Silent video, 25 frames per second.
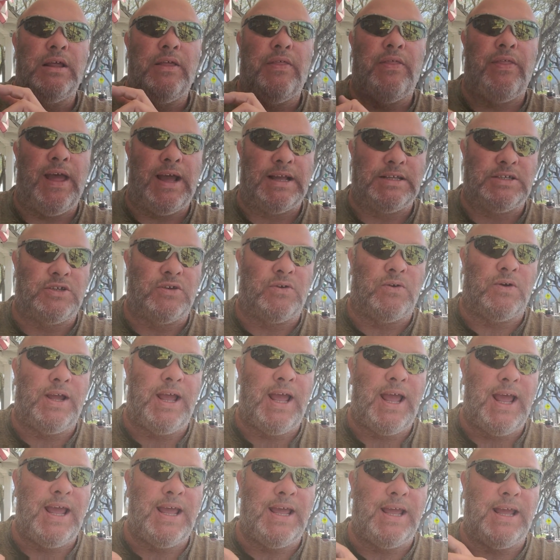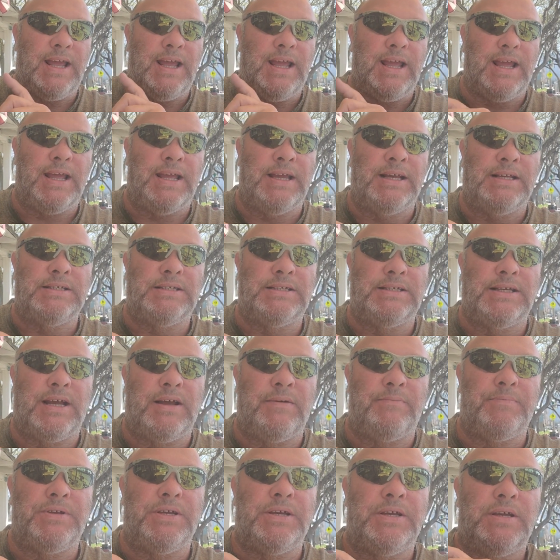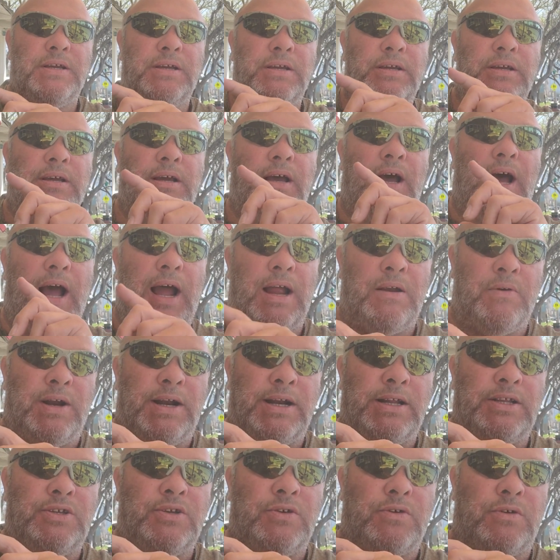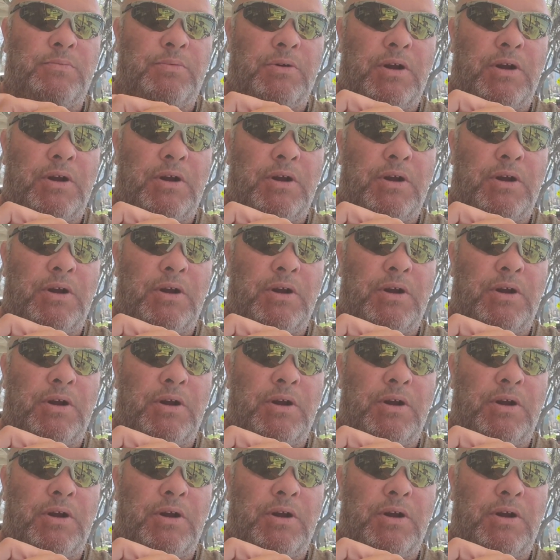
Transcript: that's okay, except I run into a